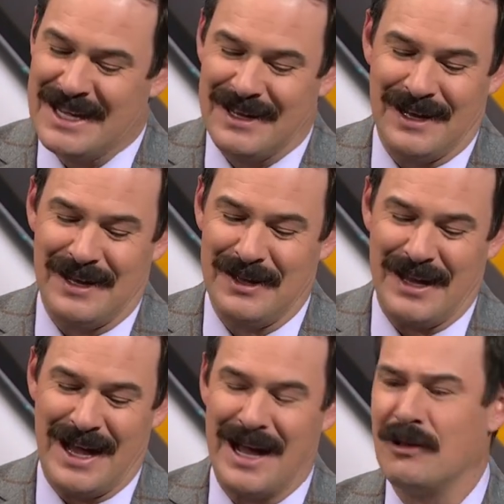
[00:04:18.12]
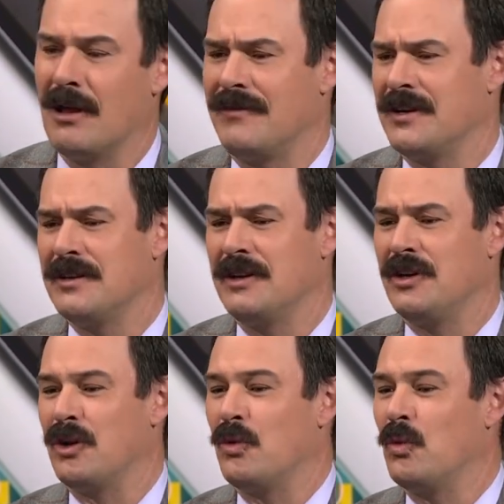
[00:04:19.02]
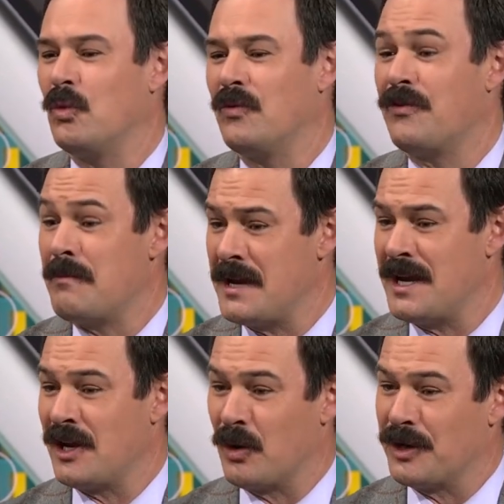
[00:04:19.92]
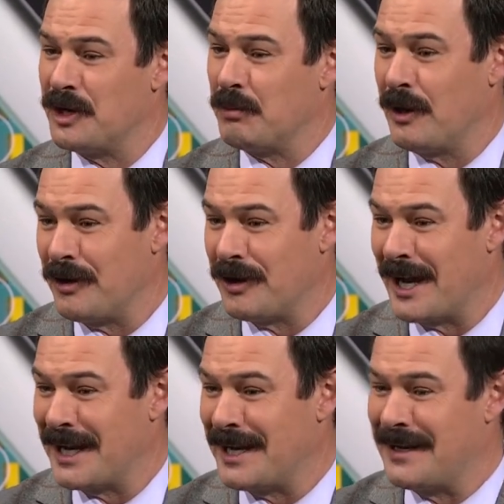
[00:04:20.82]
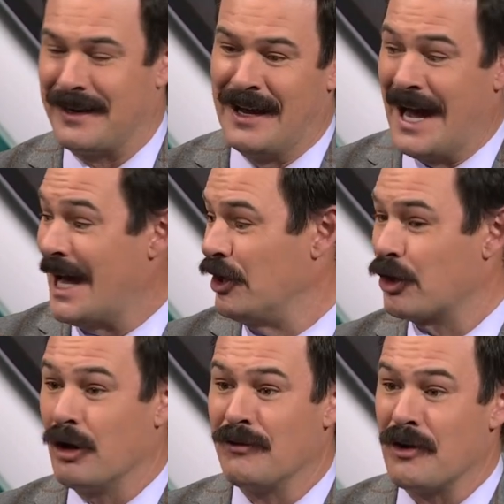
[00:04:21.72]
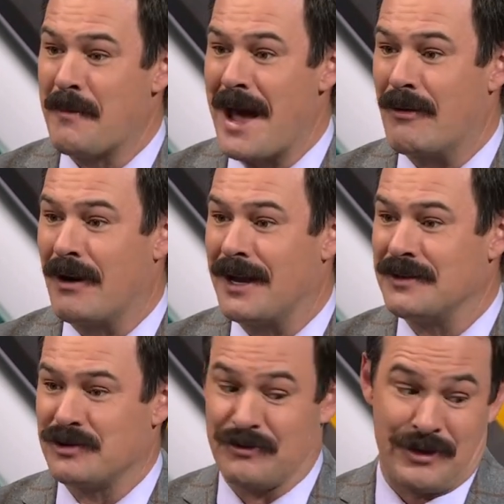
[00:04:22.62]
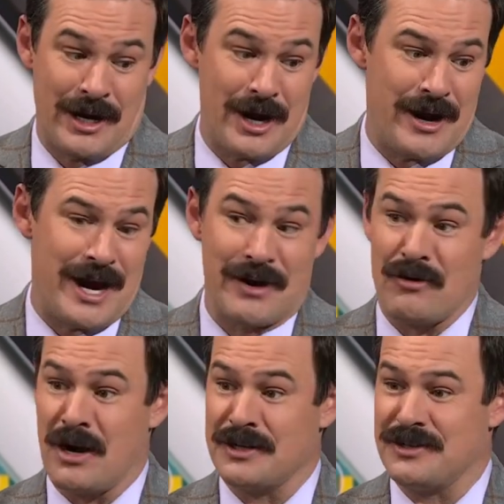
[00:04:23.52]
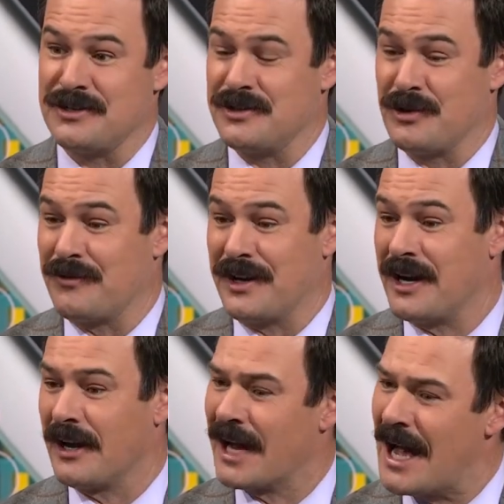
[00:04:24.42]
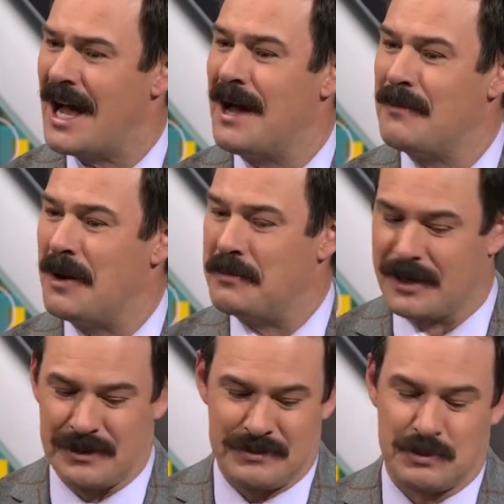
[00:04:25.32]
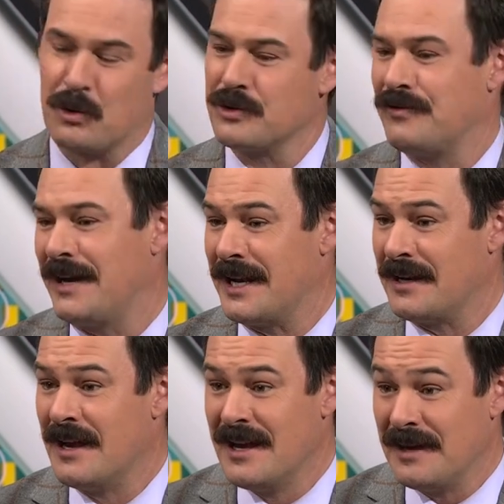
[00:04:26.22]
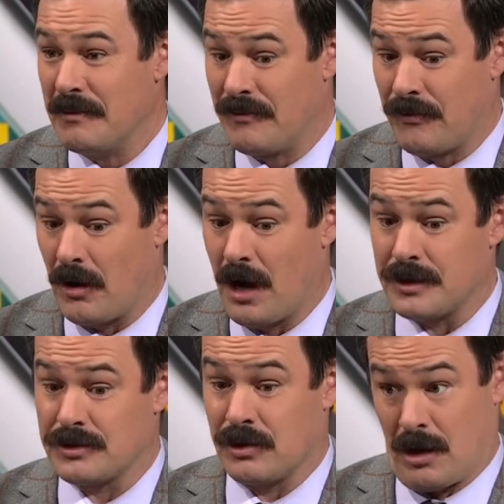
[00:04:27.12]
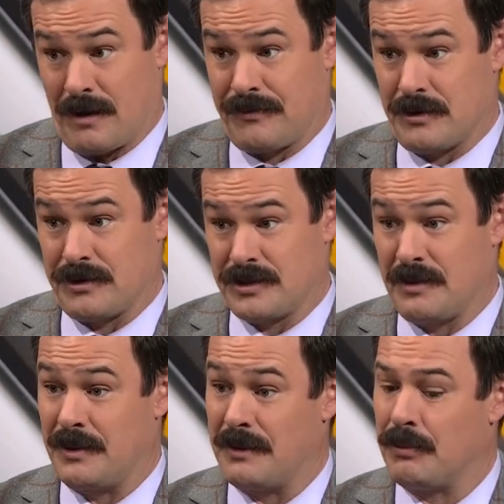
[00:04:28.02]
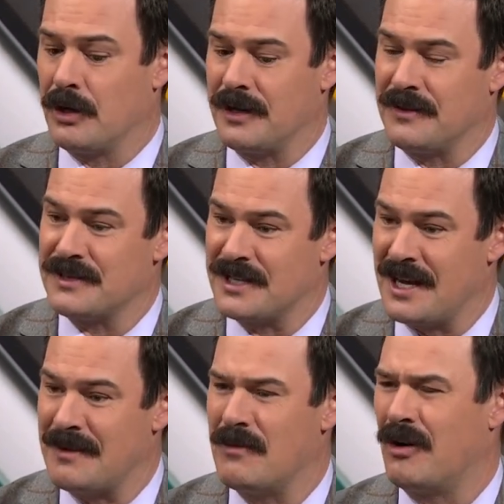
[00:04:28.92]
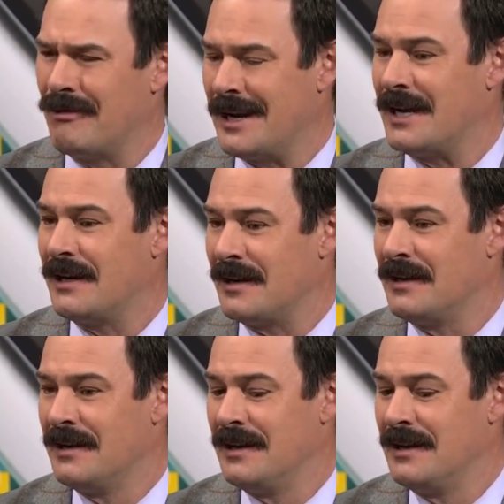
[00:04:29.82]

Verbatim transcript: uh, I, I, love it. it. You know, for me, going into player dining, and I look over and Matt Ryan's over there, Aaron Rodgers is over here. Like, I, I'm a big sports fan, and for us golfers to be put in the same arena